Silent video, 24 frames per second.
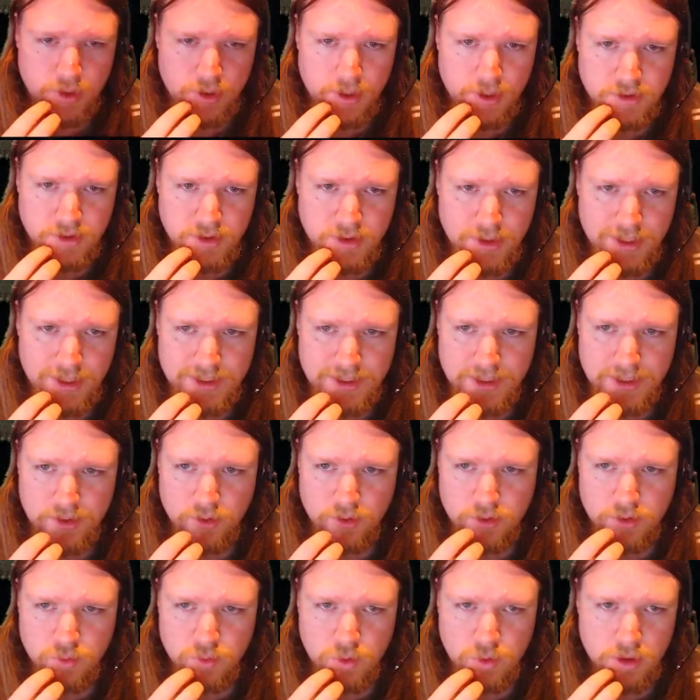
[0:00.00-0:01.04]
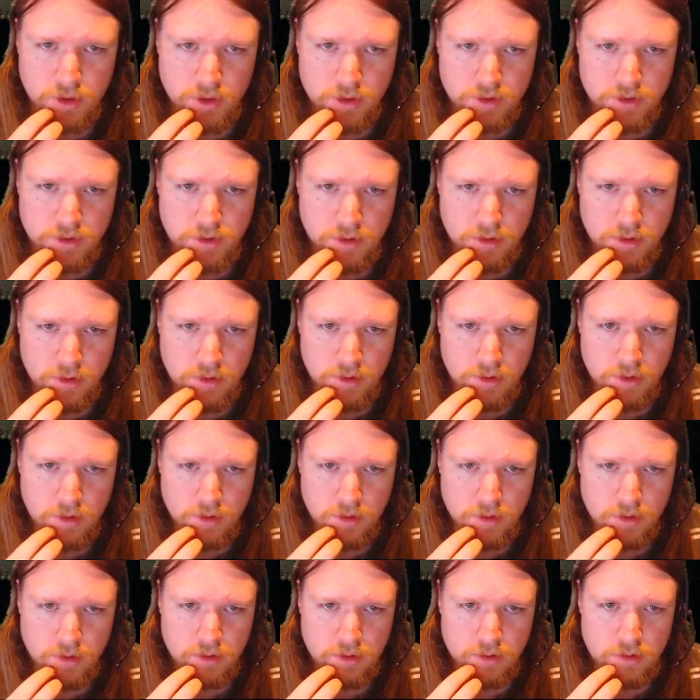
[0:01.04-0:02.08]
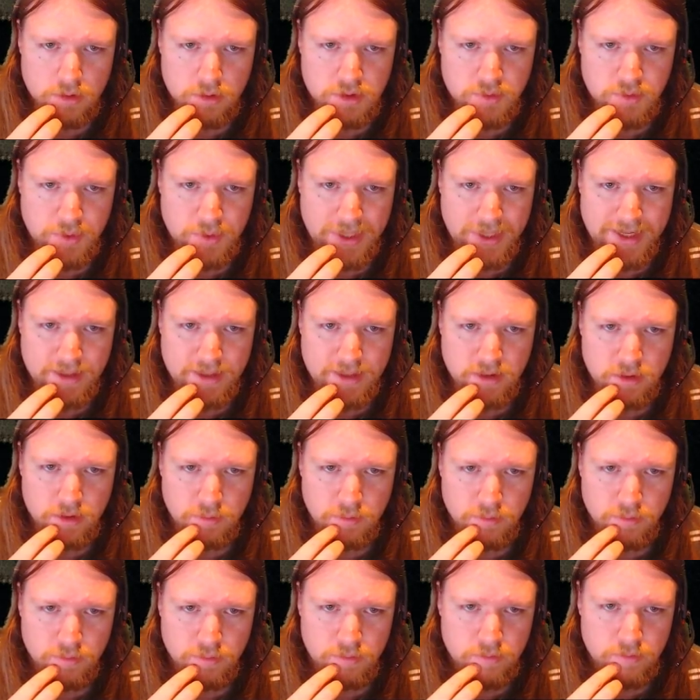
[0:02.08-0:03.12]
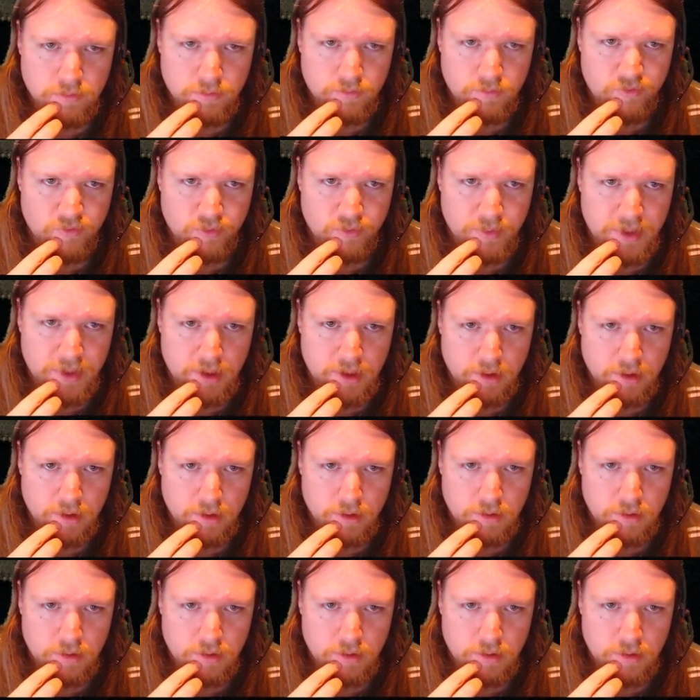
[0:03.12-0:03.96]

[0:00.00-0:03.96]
so that's how this works. So we add them from here.